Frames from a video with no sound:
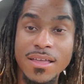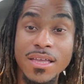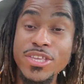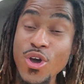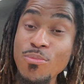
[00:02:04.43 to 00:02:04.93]

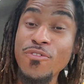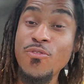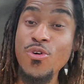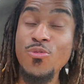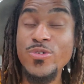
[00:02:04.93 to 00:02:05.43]
Yo,
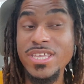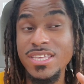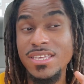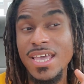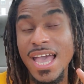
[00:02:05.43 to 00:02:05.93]
before
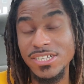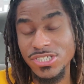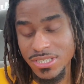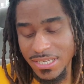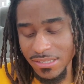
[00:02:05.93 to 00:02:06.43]
we
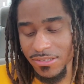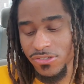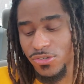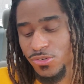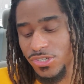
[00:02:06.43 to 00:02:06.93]
actually eat the
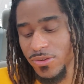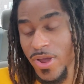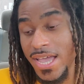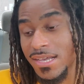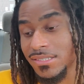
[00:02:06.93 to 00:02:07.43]
sushi,
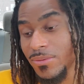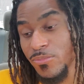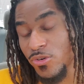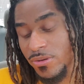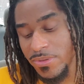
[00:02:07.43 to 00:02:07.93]
right? Because
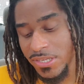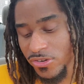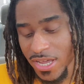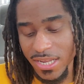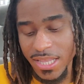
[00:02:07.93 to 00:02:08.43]
I'm going to be
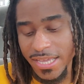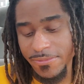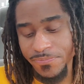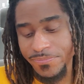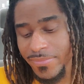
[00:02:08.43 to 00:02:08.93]
trying
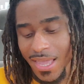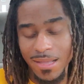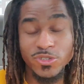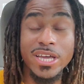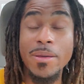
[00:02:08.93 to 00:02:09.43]

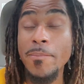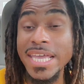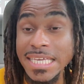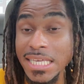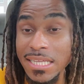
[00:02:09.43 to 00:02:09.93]
to
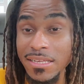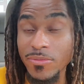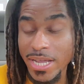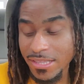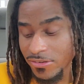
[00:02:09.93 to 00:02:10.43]
make it,
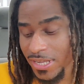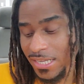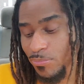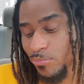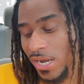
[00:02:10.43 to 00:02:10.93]
right? There's like
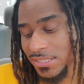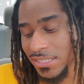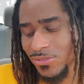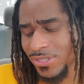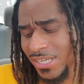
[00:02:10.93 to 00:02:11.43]
a
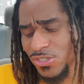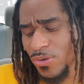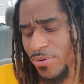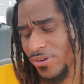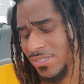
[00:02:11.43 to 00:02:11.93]
process or things you
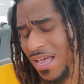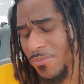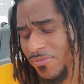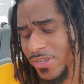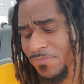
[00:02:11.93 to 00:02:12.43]
can put on
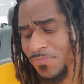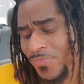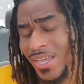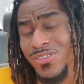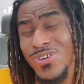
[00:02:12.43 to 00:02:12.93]
top of it.
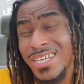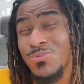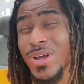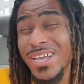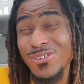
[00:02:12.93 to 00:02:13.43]
You guys are
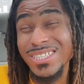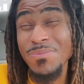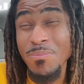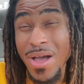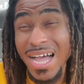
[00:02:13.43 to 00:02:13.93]
probably going to see
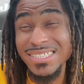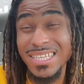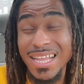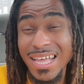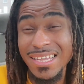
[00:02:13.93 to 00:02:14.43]
me pause a
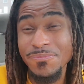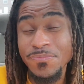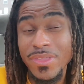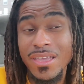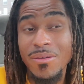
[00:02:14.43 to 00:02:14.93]
lot
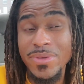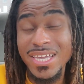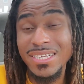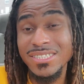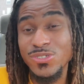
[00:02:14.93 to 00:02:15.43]

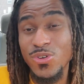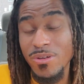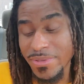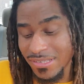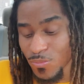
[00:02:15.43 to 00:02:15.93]
because there's going to
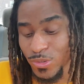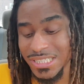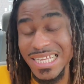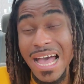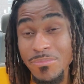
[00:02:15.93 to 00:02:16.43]
be some
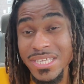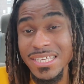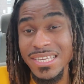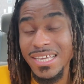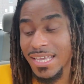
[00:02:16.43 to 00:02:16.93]

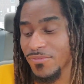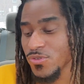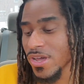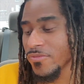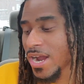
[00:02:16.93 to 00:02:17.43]
wasabi. If
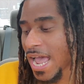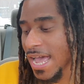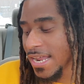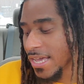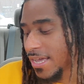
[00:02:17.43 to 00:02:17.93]
you never
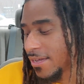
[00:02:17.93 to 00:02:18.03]
had